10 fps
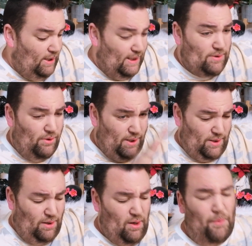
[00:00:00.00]
It's like,
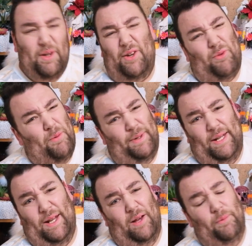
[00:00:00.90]
I'm not going to open
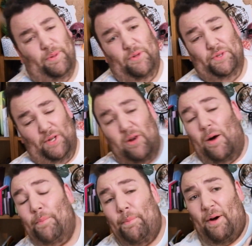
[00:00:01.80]
it now because I
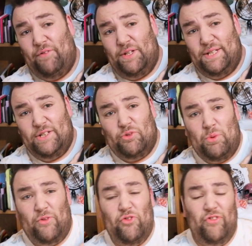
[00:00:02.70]
can't be bothered. It's
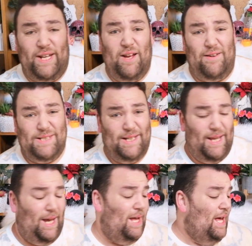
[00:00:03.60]
already hot in
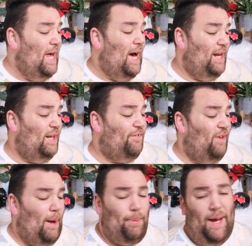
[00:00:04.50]
here, and it's
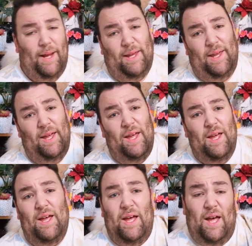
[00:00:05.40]
flat pack,
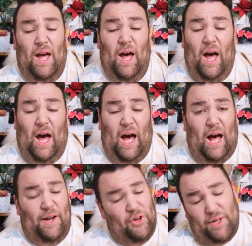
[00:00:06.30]

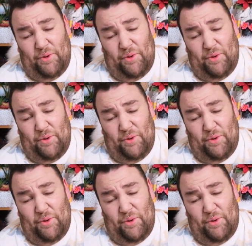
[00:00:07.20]
and I